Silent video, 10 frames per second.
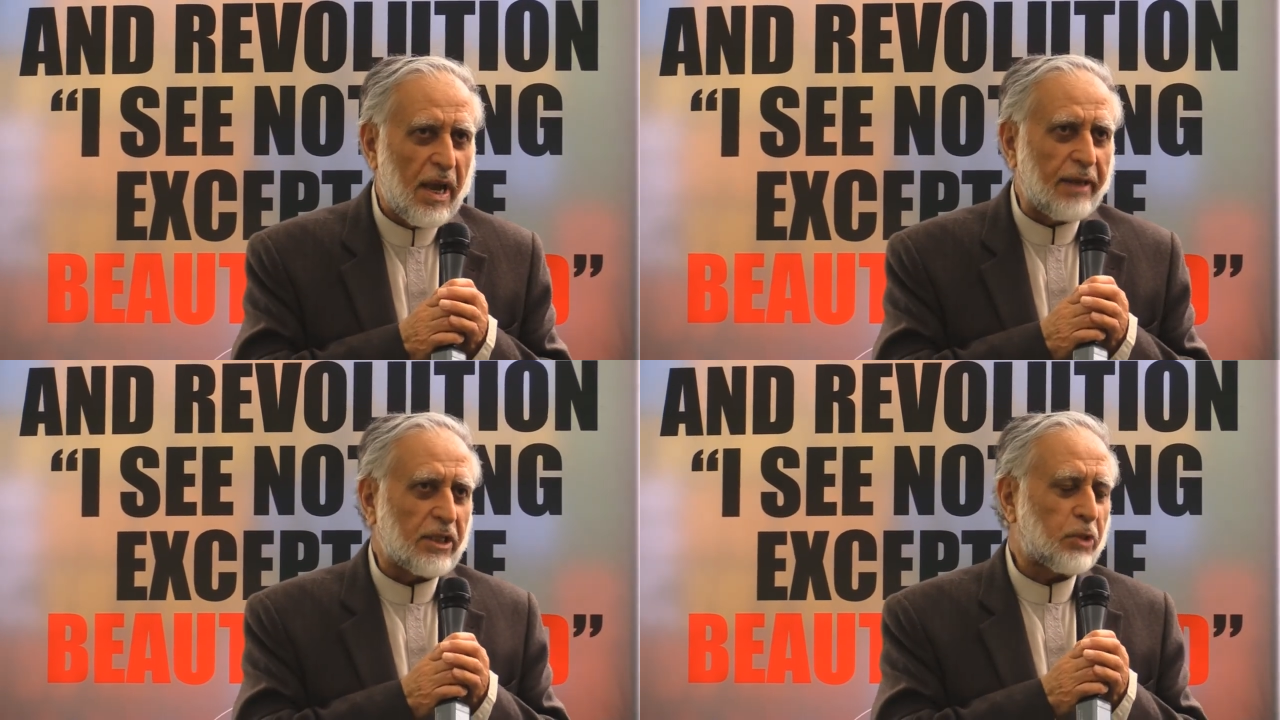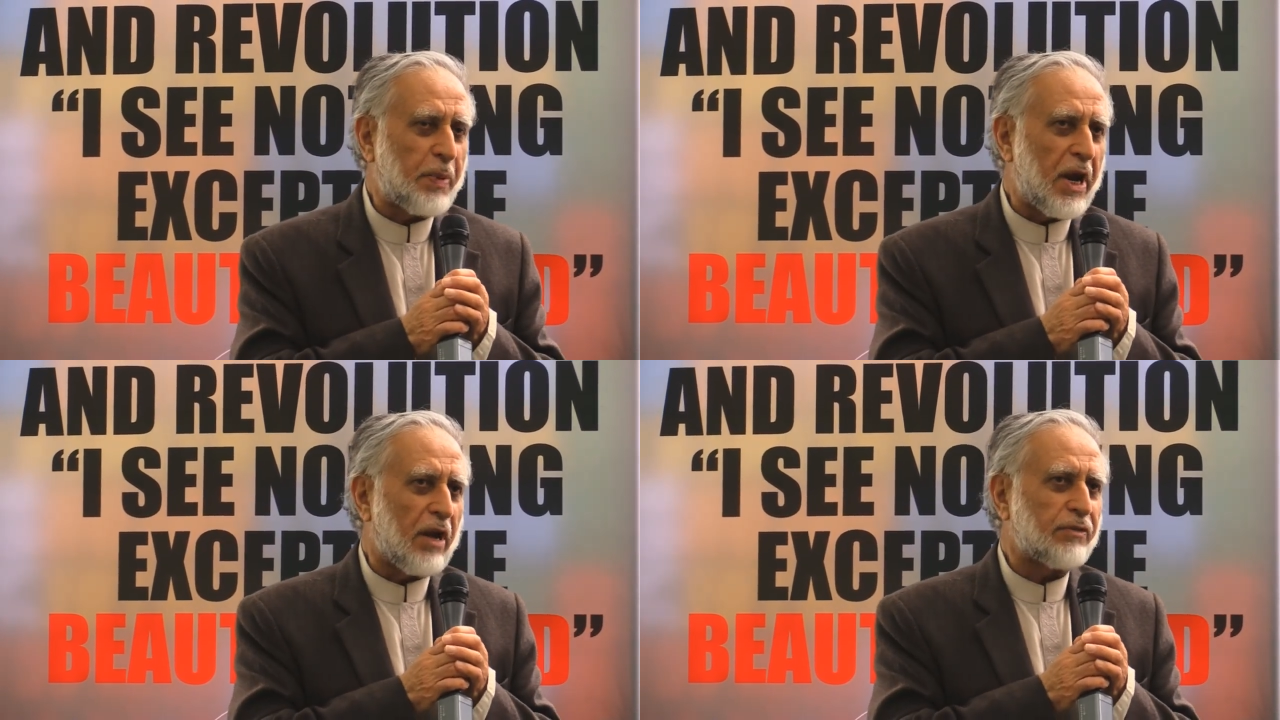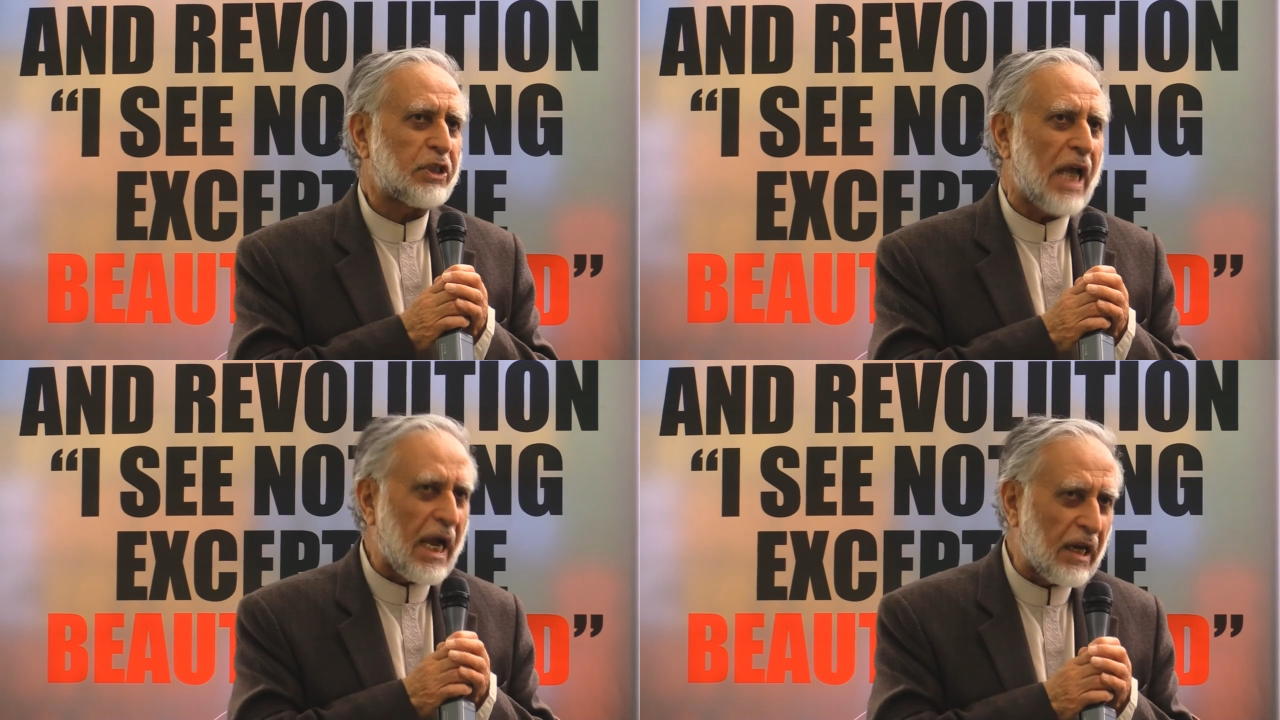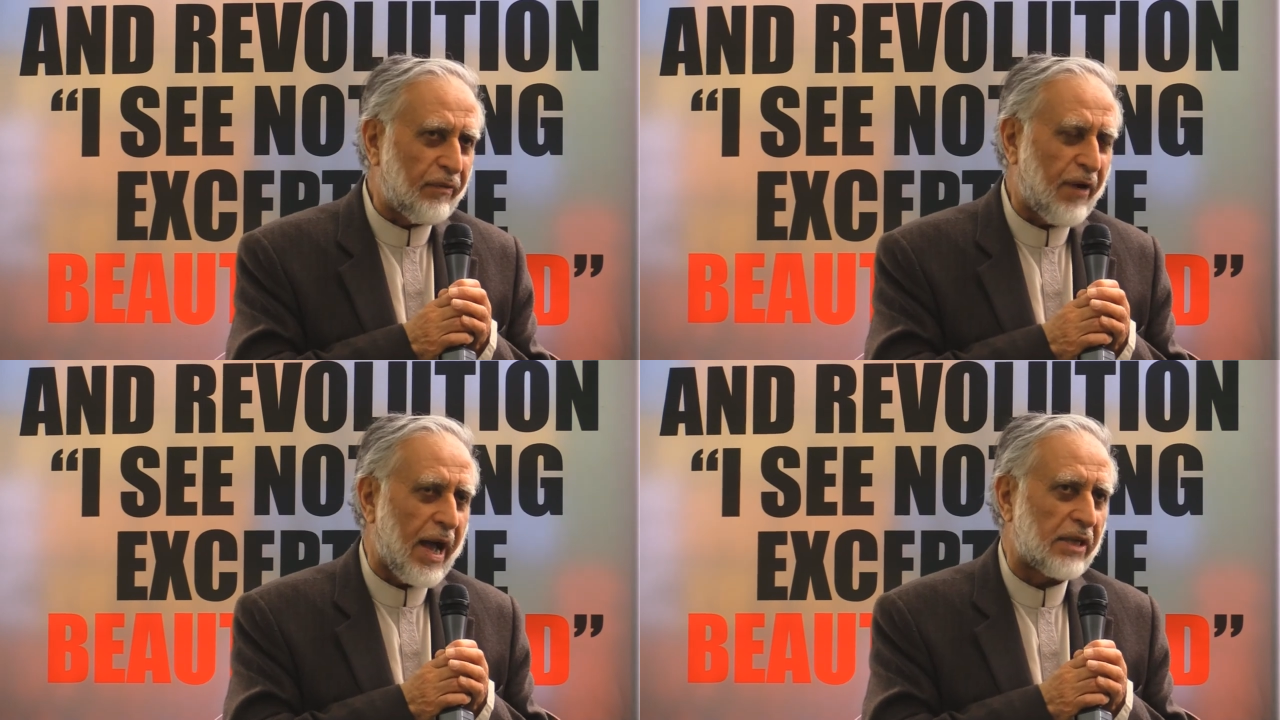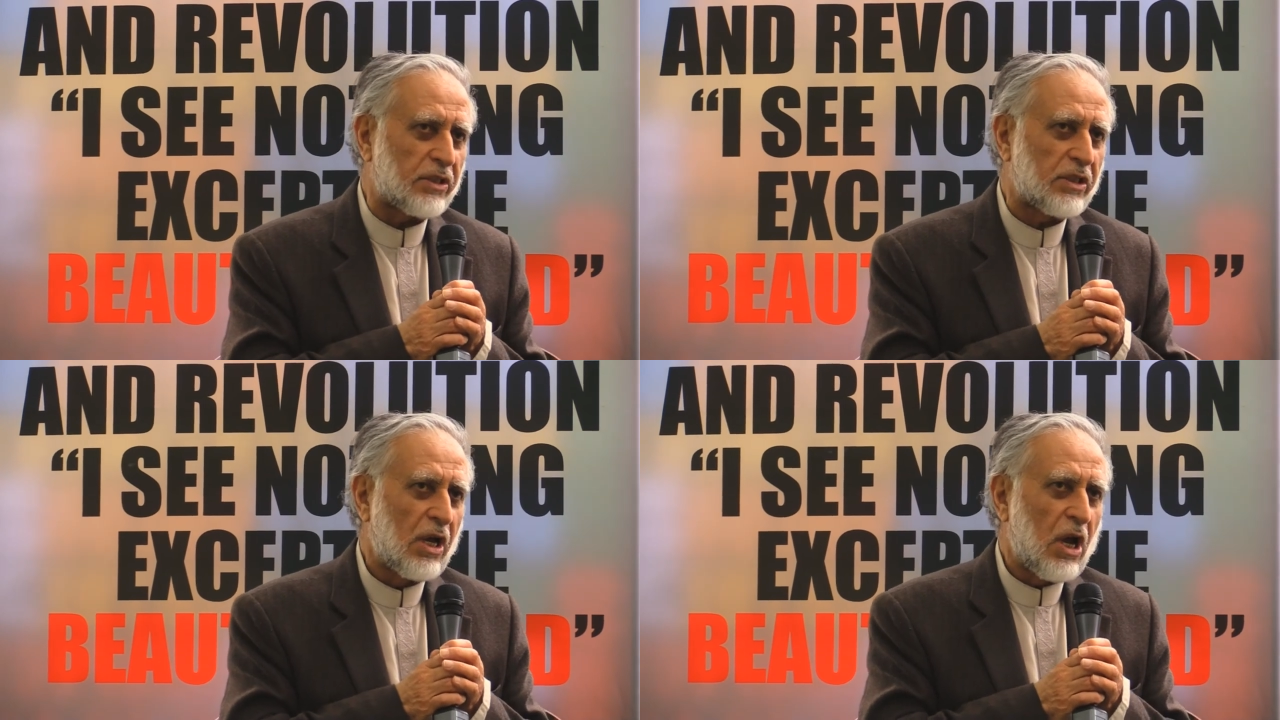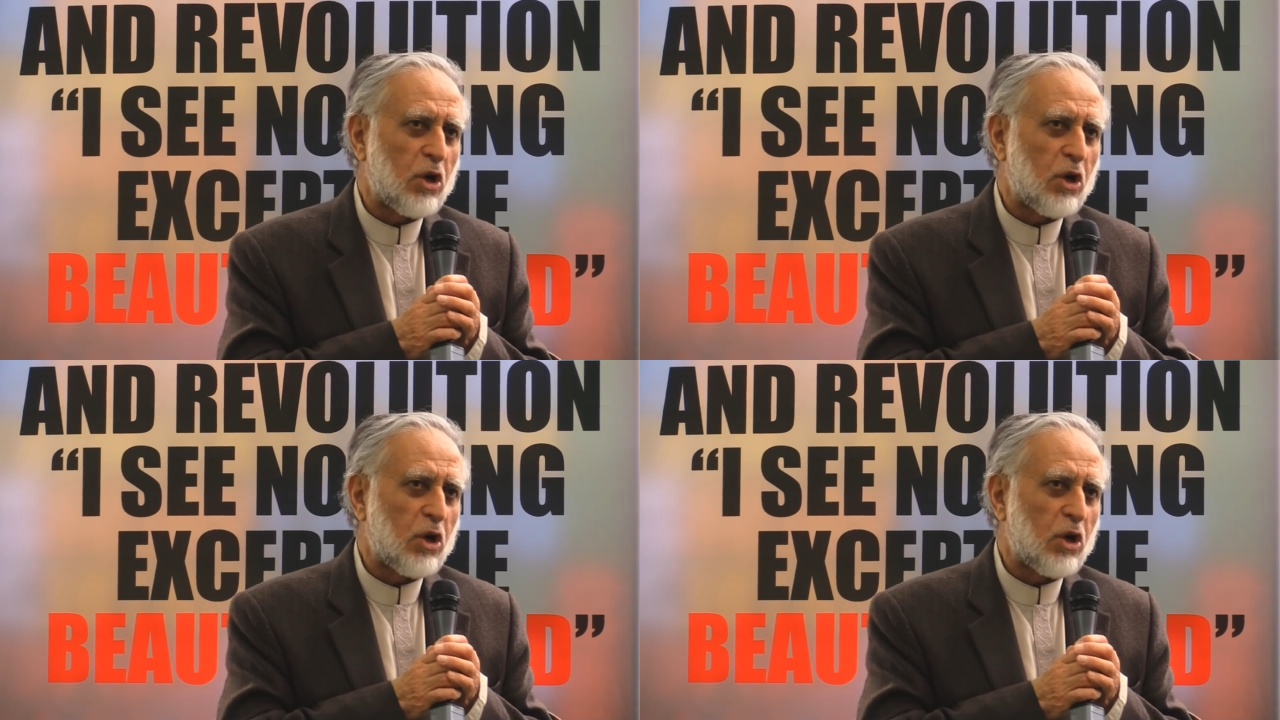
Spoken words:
and the spirit of sacrifice